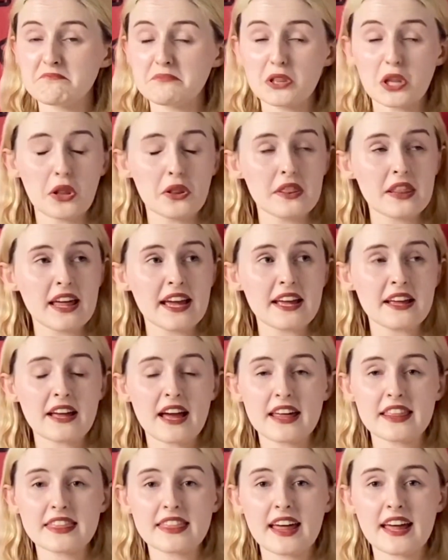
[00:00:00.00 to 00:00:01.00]
Bluntly,
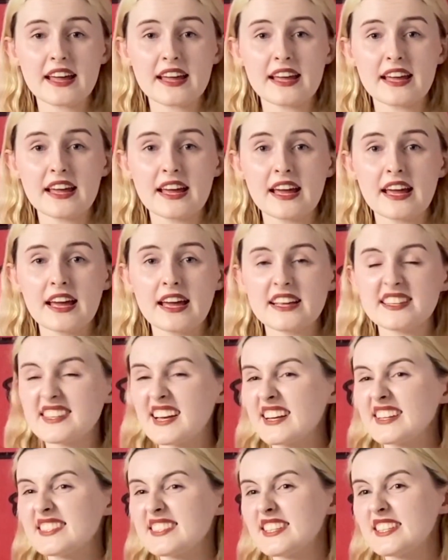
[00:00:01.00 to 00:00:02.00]
I think
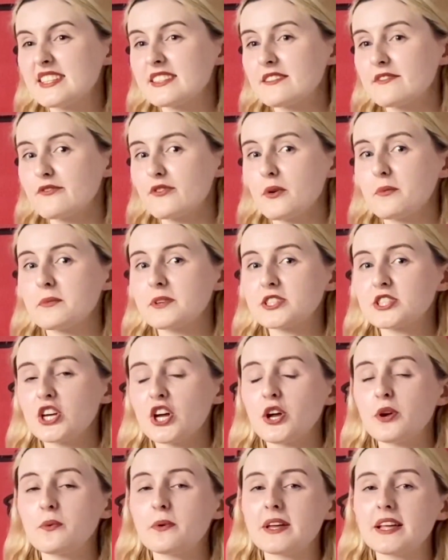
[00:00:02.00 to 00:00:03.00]
second season in Formula
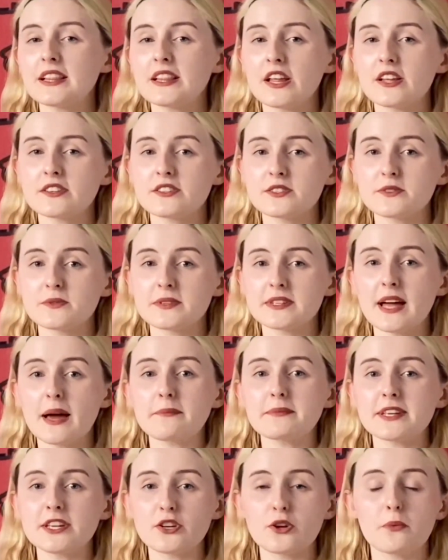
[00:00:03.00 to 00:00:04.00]
2, he learns to
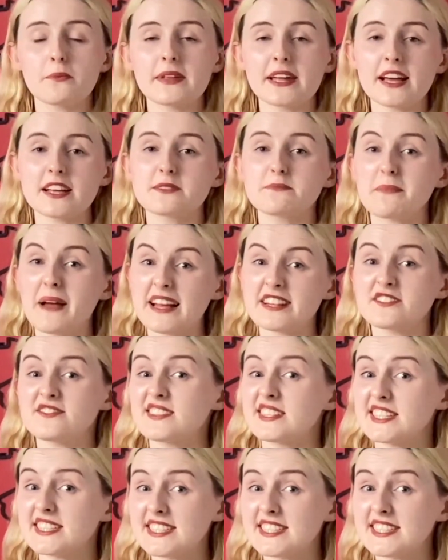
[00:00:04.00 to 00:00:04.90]
adapt. He normally gets better in